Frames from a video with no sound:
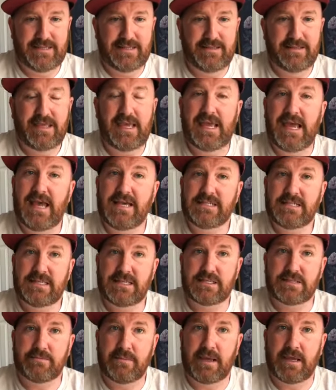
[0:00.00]
they asked
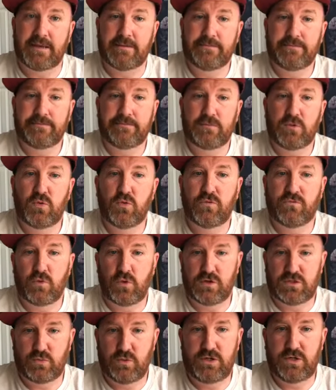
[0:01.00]
this man, who of
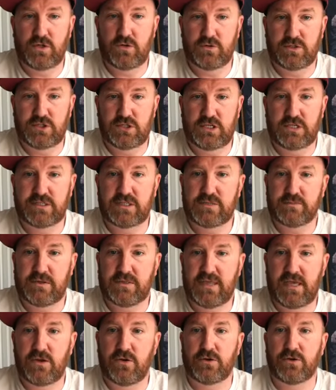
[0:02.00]
course we know is Jesus, but
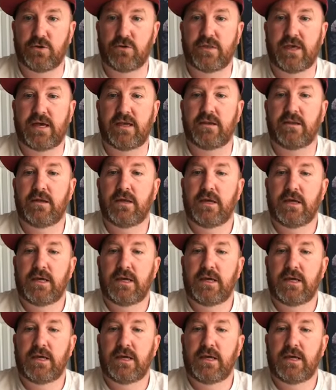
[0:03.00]
they don't know that,